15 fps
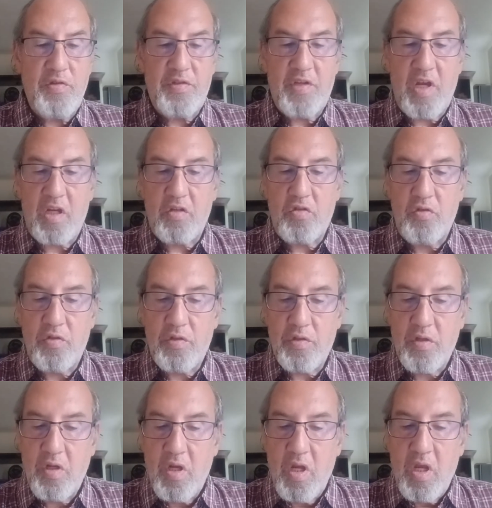
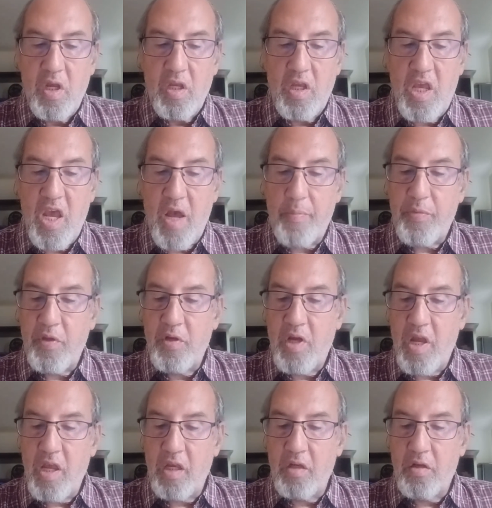sections, kept the
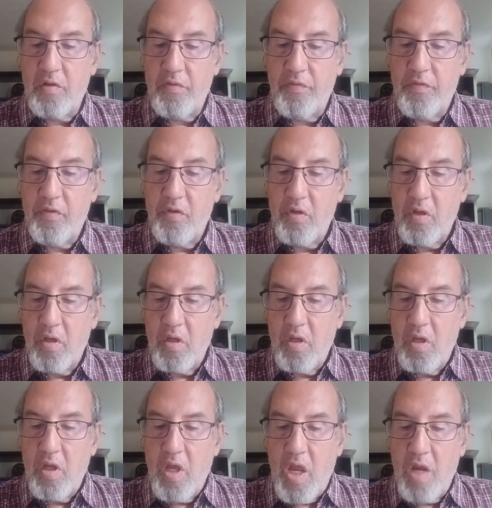negative,
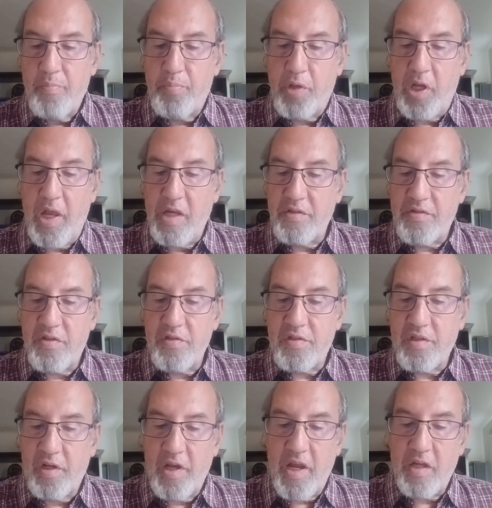and placed the
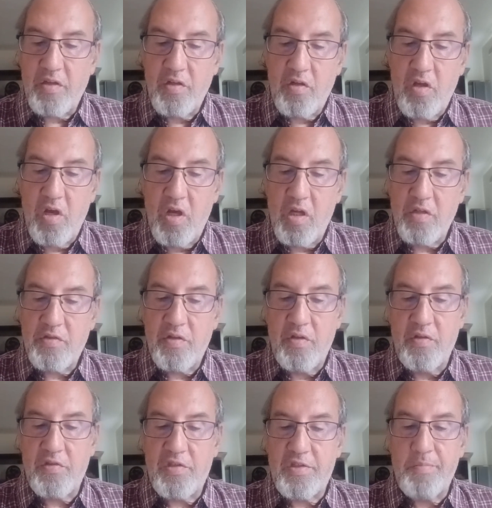selected cuts in
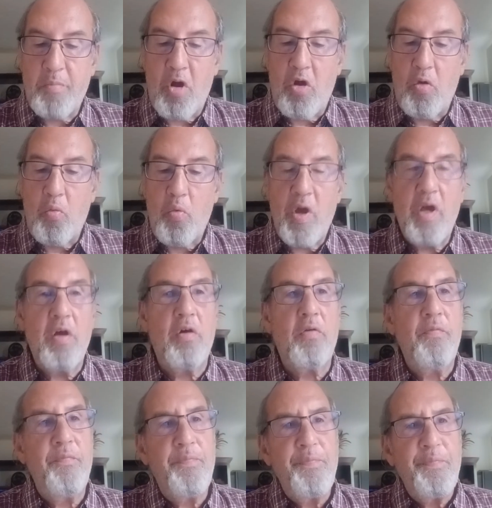the small
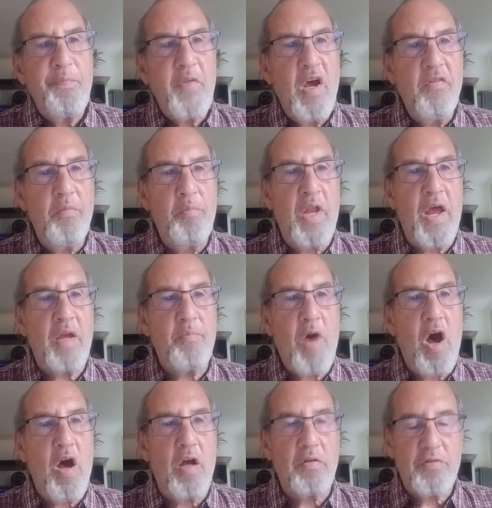well of a black
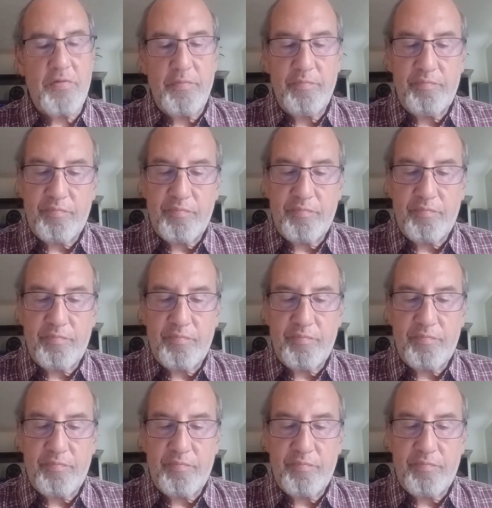box.